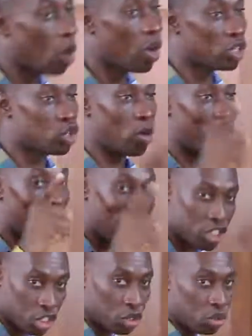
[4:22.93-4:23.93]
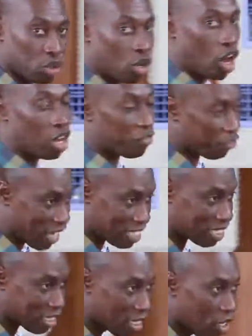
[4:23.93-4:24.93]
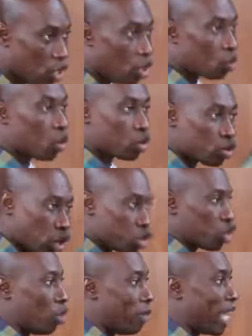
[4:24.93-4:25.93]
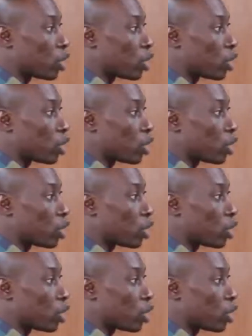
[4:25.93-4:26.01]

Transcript: God wants to bless you, God first will touch your